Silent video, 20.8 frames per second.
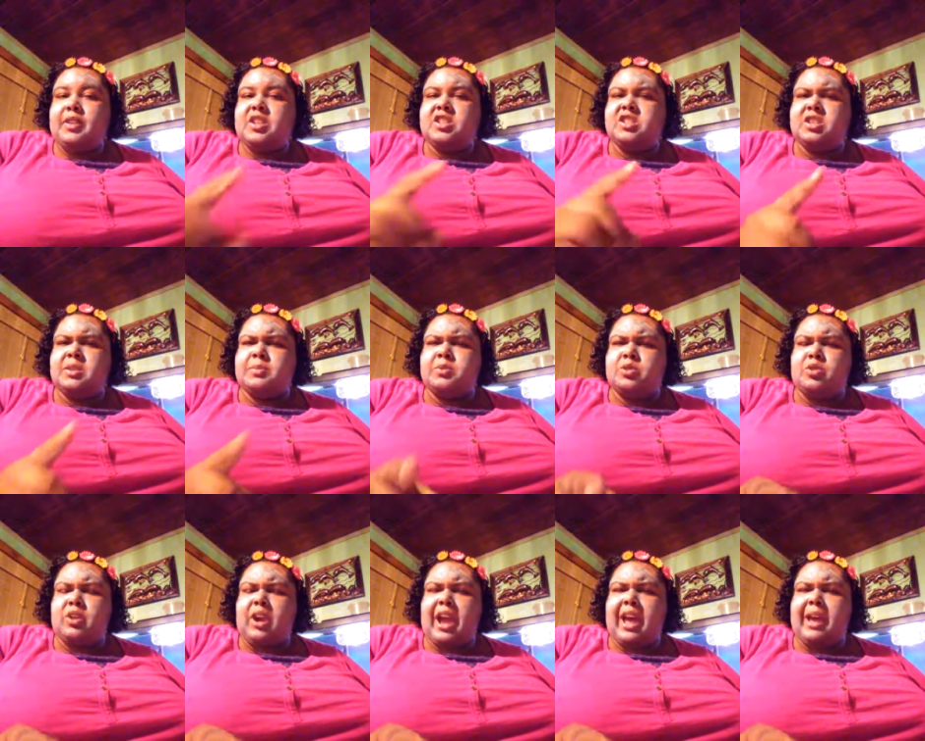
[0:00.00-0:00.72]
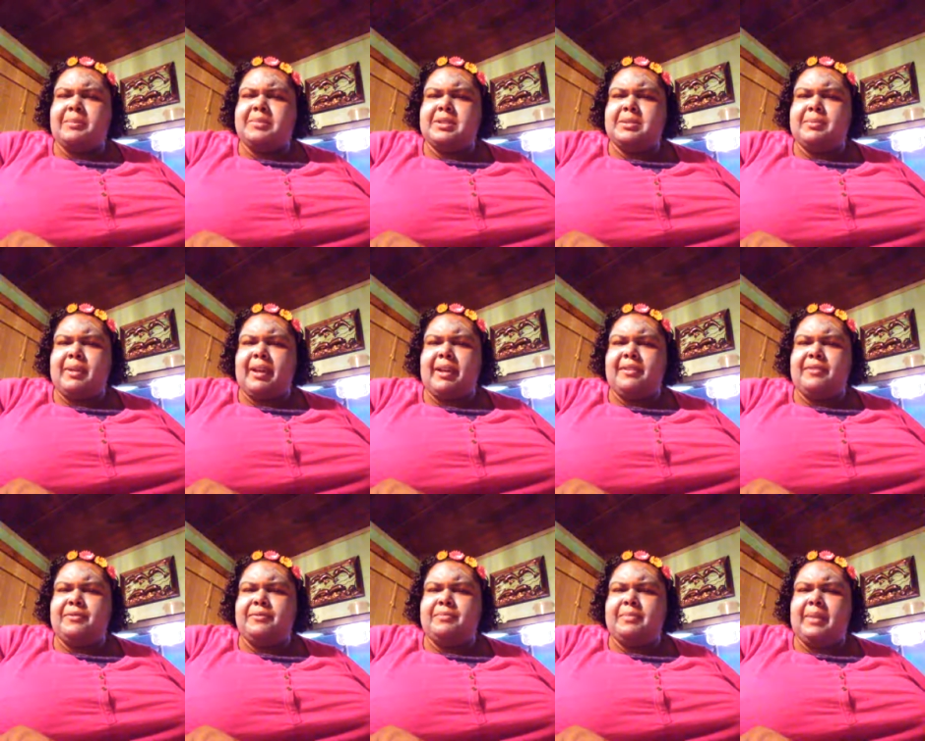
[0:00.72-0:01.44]
Subscribe to
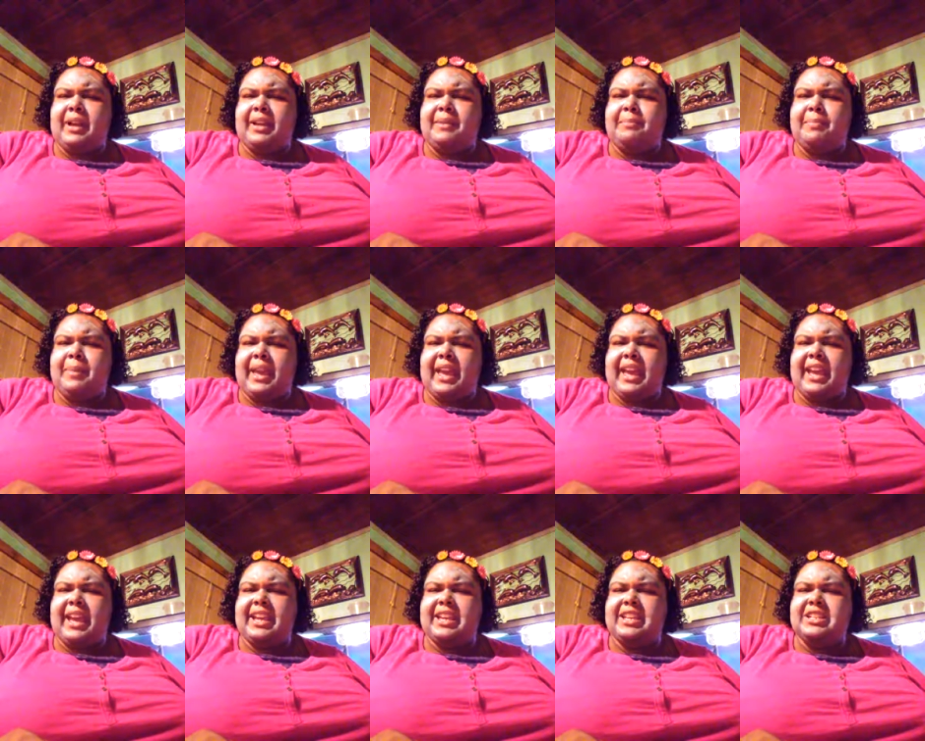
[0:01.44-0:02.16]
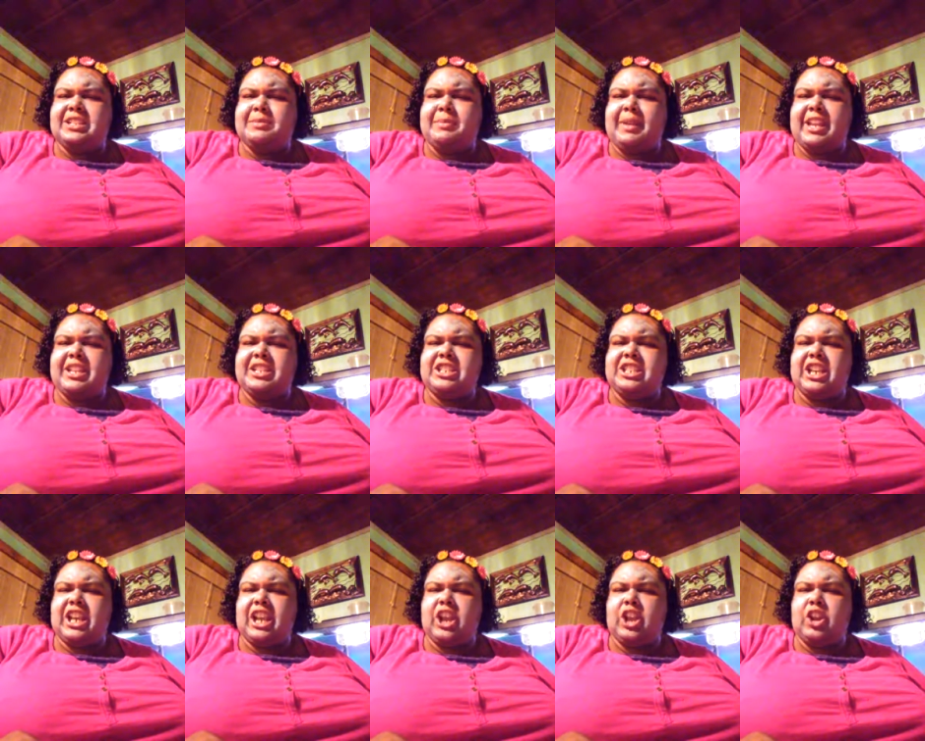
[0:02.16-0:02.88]
my, my page, my
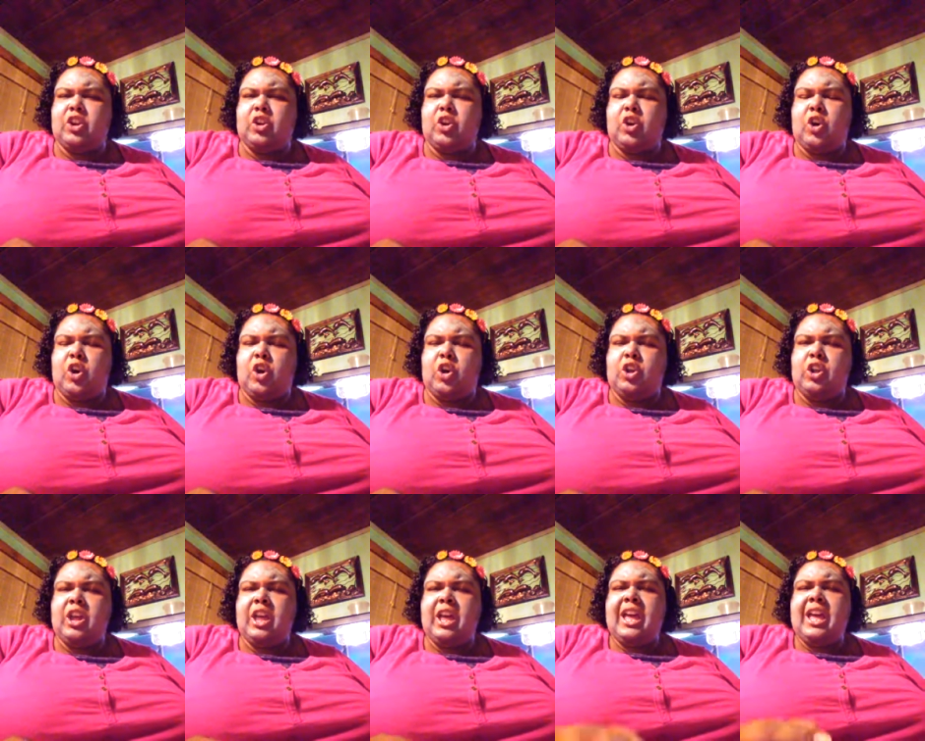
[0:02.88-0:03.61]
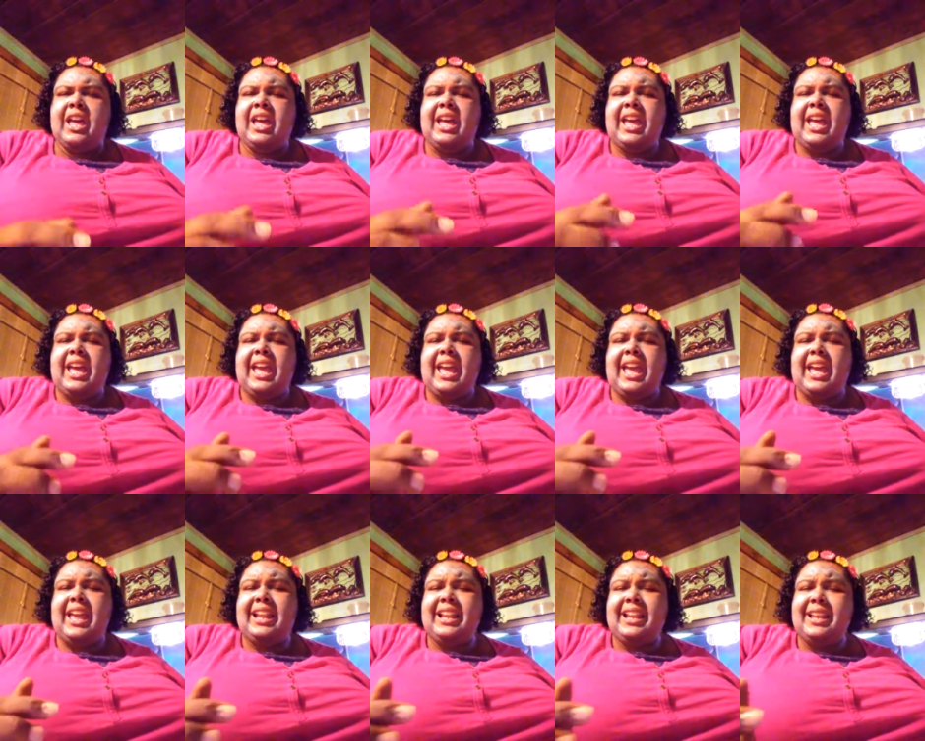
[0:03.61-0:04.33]
channel
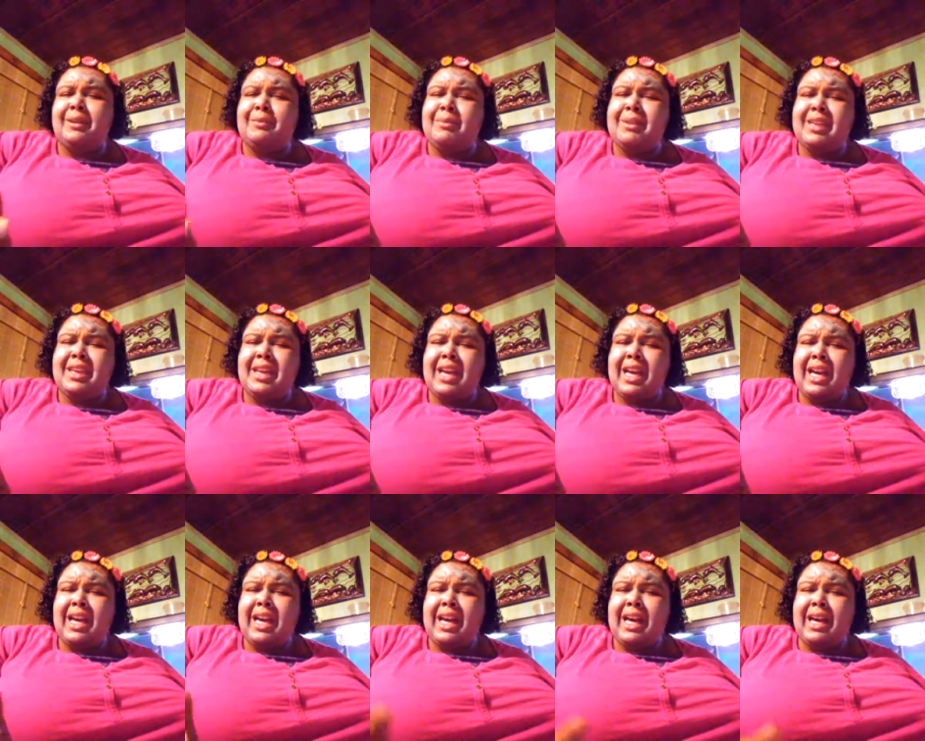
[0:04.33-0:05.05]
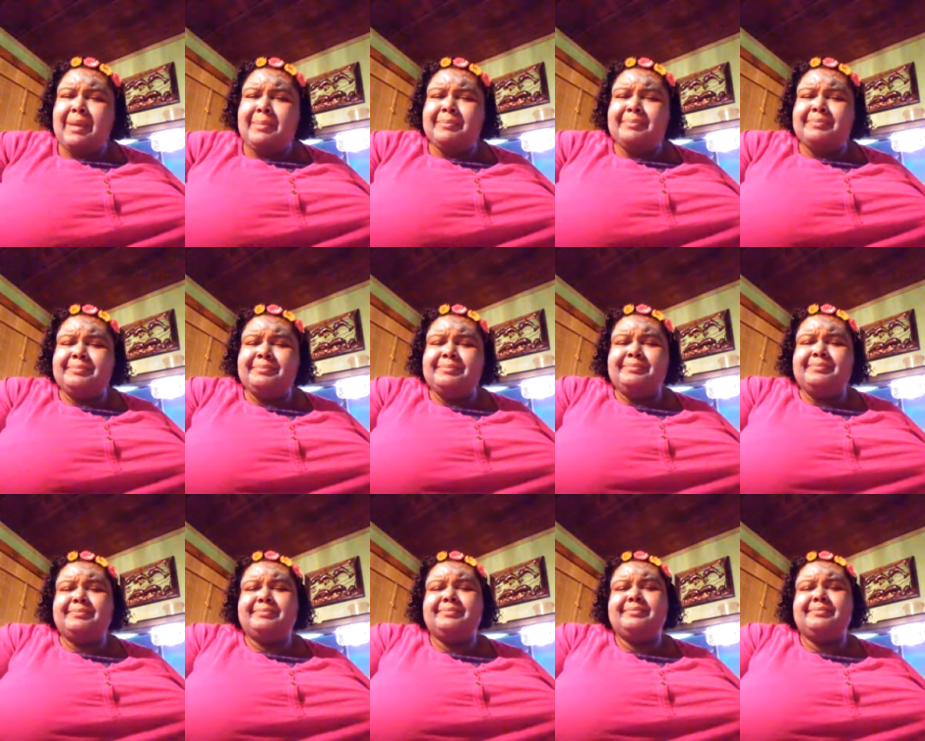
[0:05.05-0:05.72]
and hit me up.